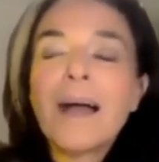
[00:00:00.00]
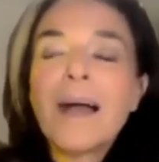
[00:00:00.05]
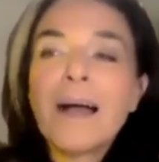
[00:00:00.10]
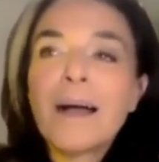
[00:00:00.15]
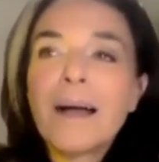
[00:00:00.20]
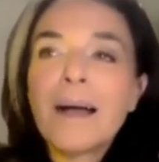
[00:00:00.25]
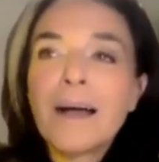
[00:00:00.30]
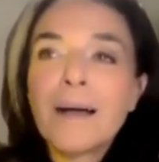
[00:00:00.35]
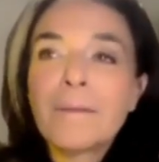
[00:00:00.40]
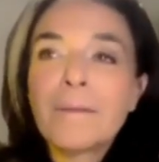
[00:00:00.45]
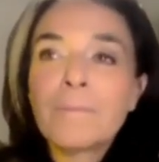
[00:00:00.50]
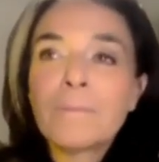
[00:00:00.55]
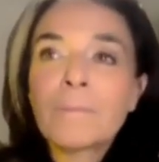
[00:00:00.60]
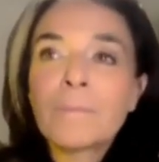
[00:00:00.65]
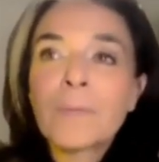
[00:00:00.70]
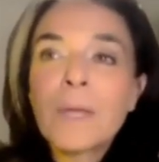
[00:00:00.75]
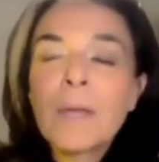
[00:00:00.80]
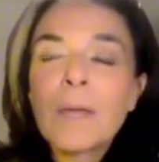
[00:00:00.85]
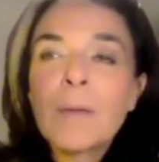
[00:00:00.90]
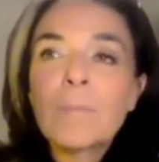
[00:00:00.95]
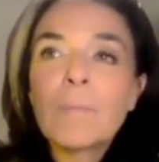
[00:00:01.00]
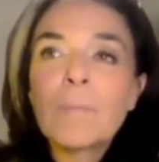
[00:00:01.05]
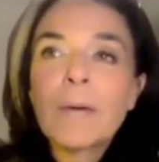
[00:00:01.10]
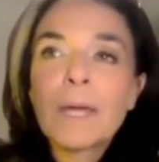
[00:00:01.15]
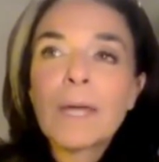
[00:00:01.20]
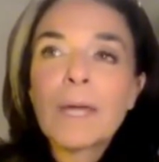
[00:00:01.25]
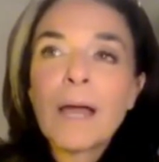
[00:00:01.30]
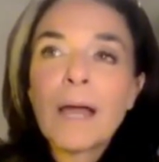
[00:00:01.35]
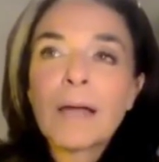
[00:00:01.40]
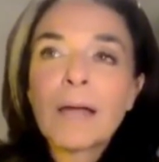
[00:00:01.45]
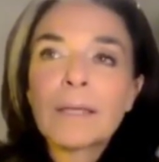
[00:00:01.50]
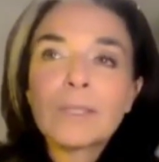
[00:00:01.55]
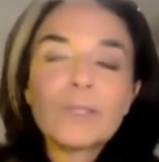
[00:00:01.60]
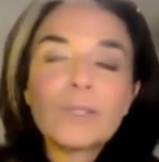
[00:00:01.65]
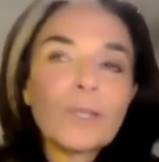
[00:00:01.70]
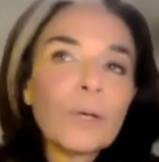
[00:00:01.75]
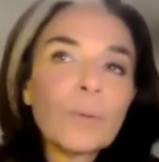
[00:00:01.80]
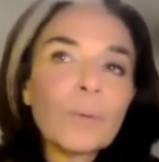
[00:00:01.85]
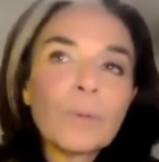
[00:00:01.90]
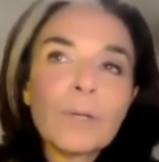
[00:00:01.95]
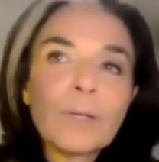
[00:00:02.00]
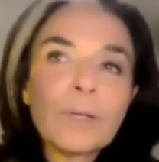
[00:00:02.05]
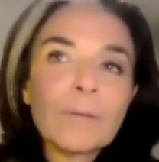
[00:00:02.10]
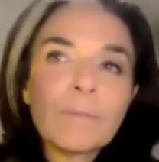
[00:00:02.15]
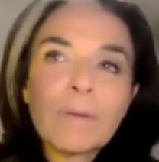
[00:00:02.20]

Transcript: Um, but I, you know,